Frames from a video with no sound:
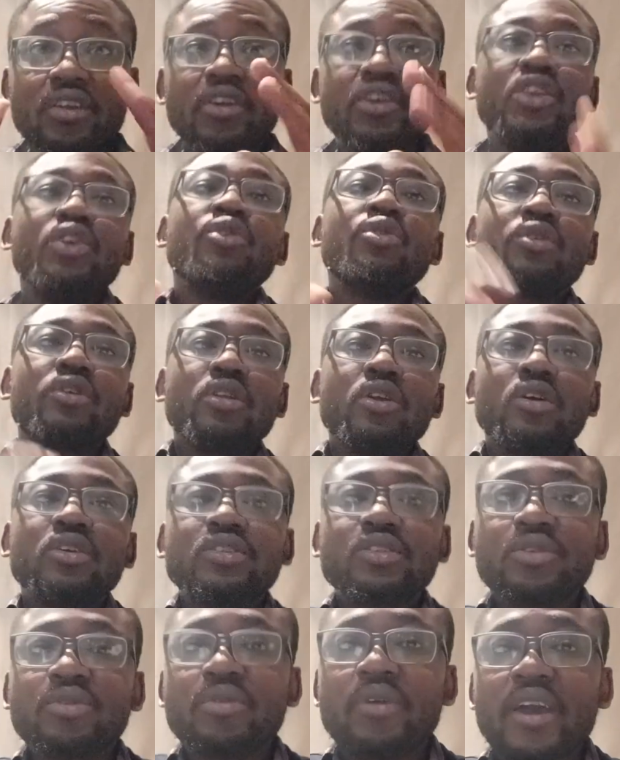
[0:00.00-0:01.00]

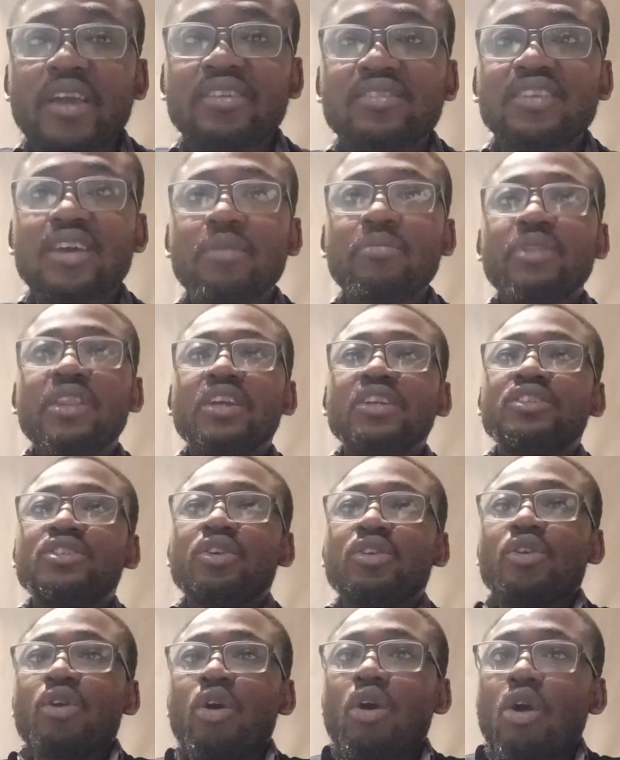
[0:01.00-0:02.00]
neurological
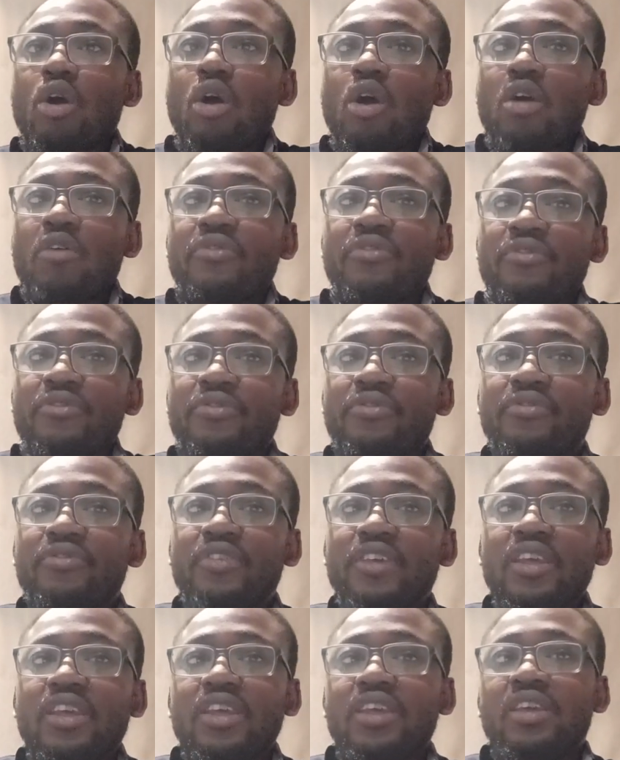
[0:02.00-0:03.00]
examination of
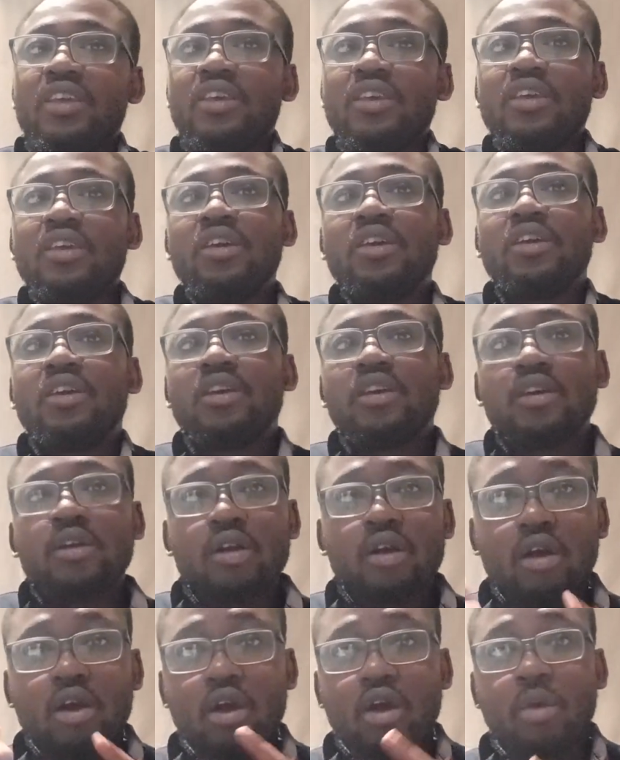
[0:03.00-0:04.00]
the
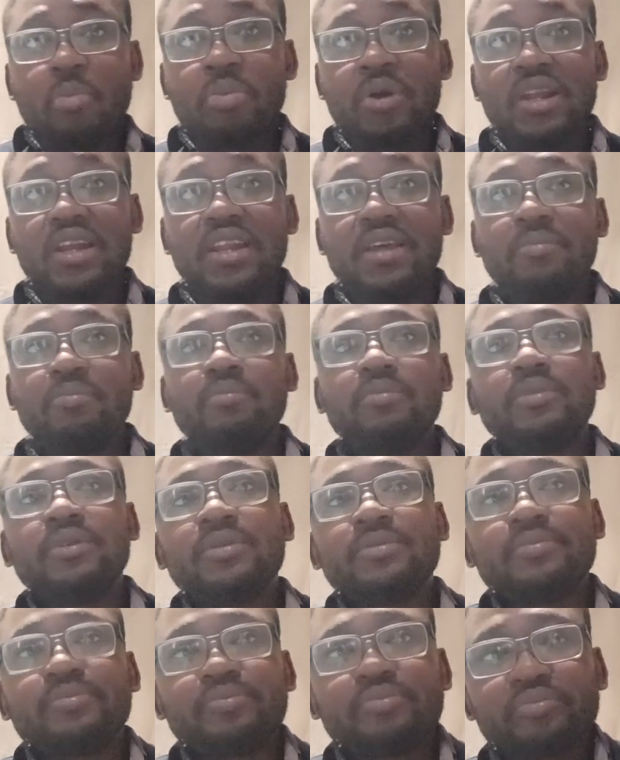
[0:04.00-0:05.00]
upper limb.
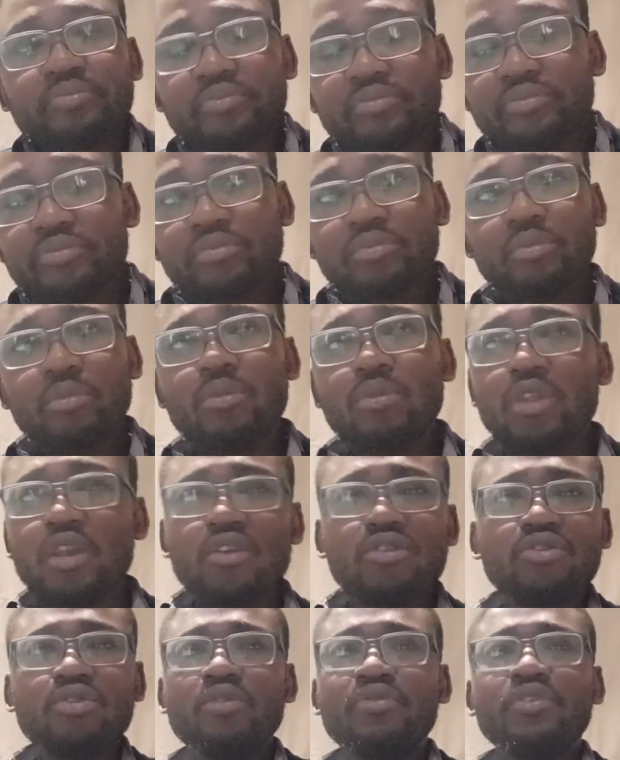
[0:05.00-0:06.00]

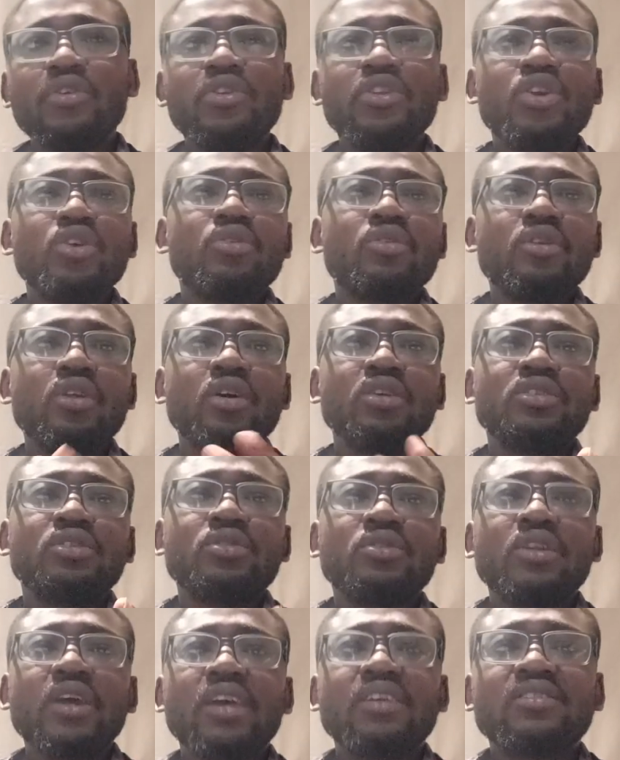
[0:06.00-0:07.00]
So for
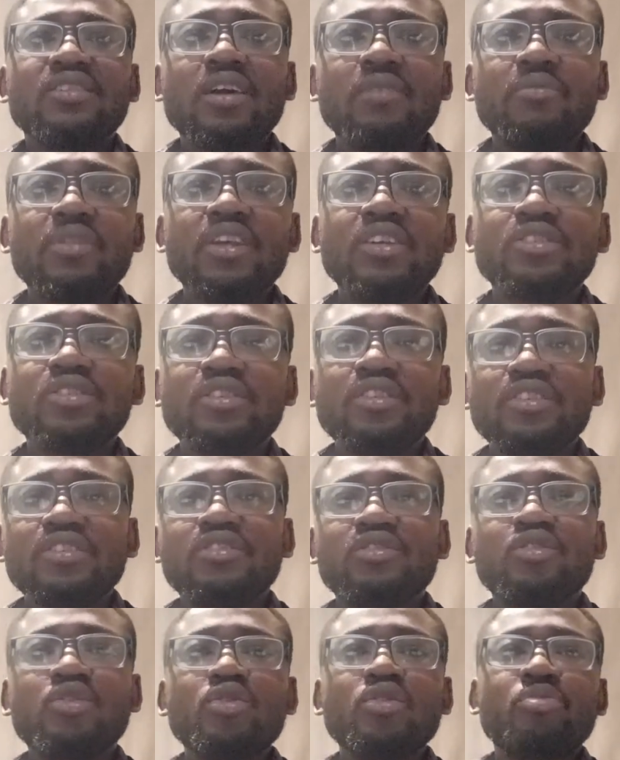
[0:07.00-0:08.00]
neurological examination,
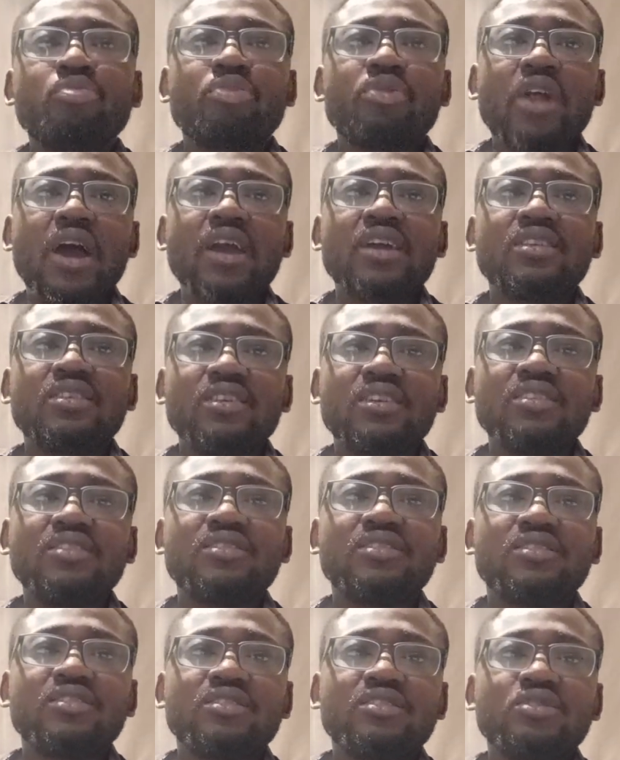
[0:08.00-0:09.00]
it's good
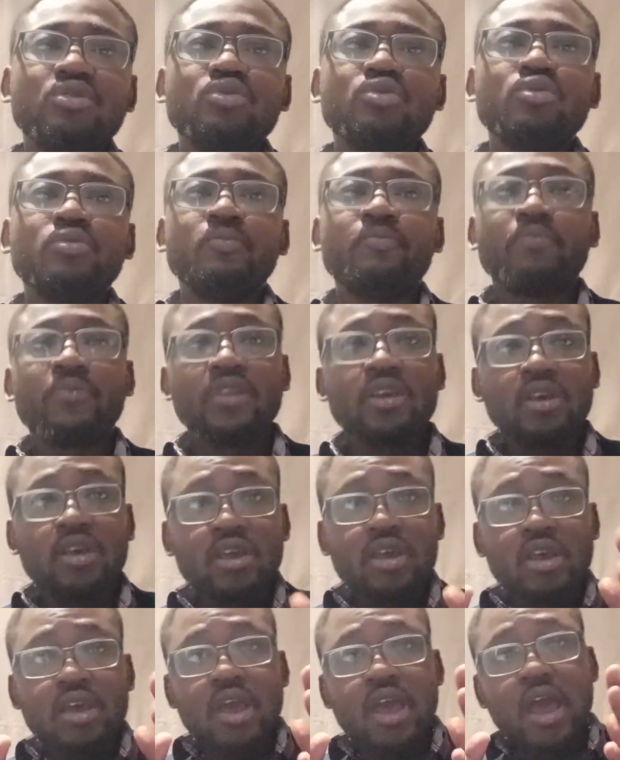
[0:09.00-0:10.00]
practice to
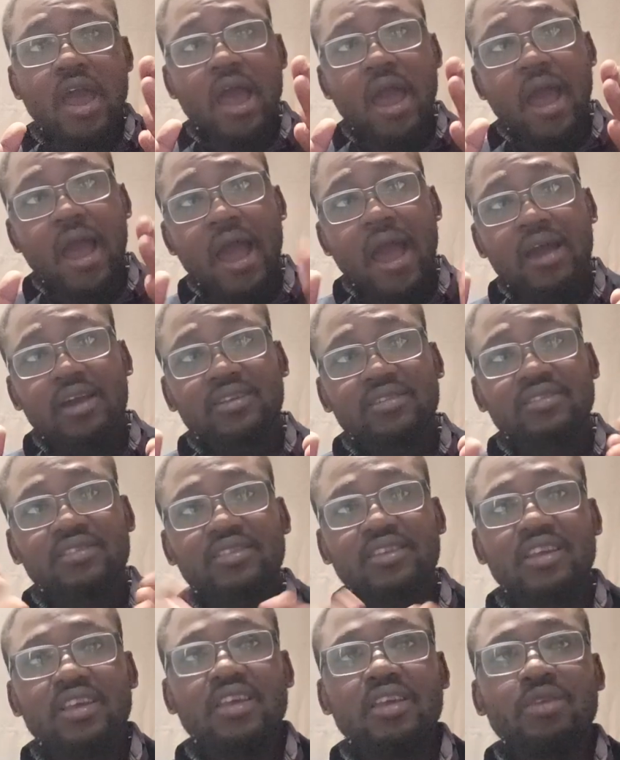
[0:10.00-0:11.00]
ask
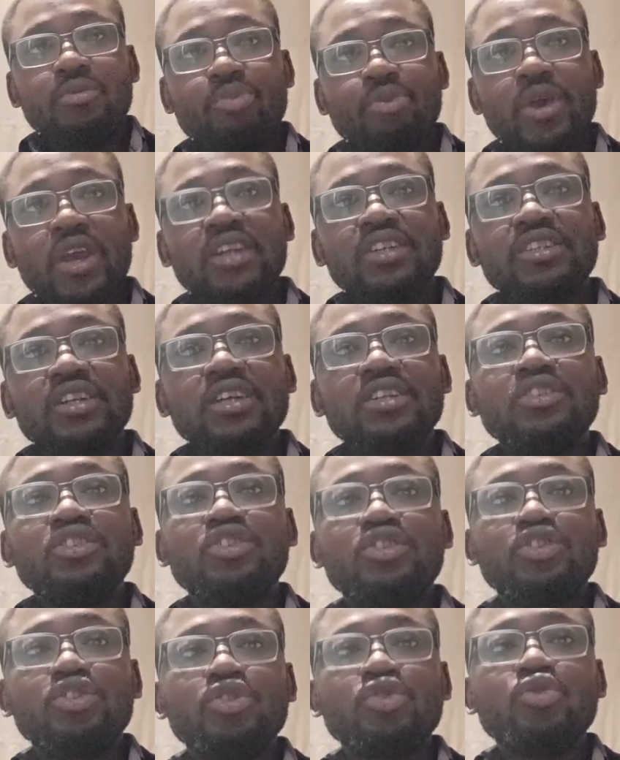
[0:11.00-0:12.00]
the
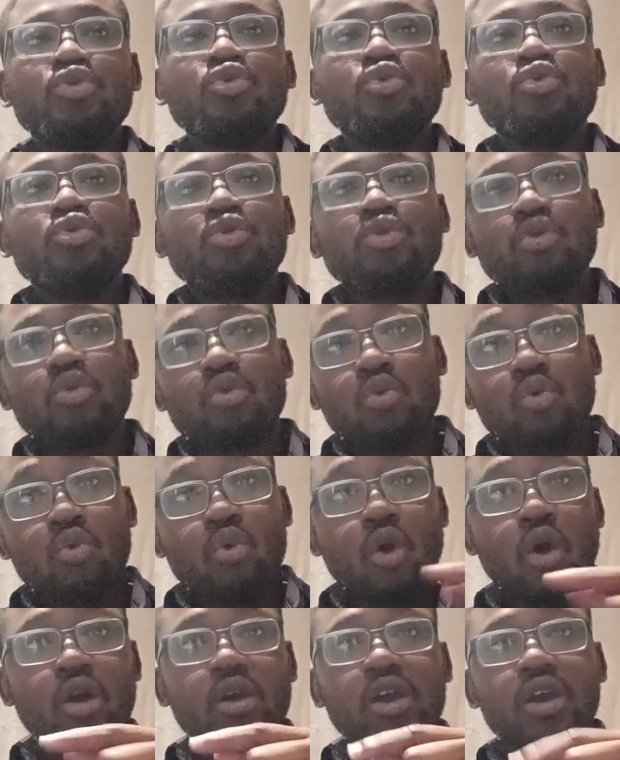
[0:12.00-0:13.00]
patient to
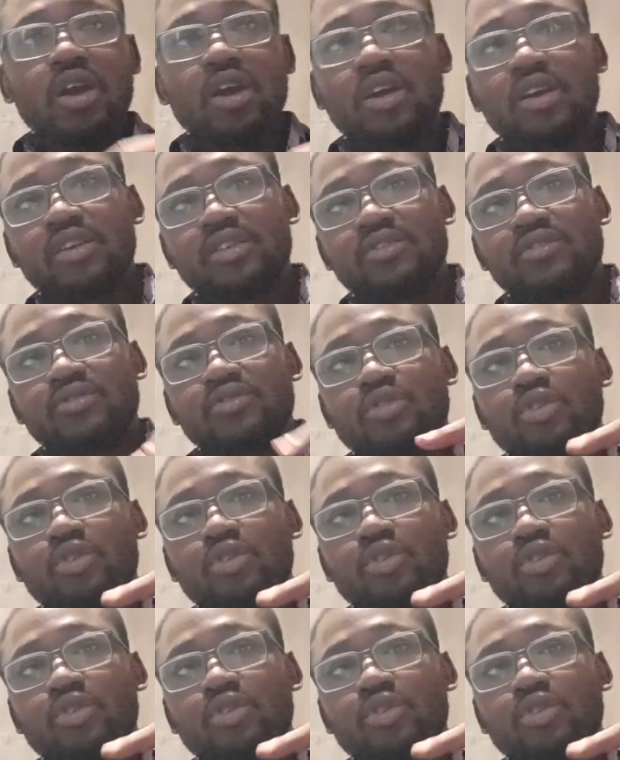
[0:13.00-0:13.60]
walk. So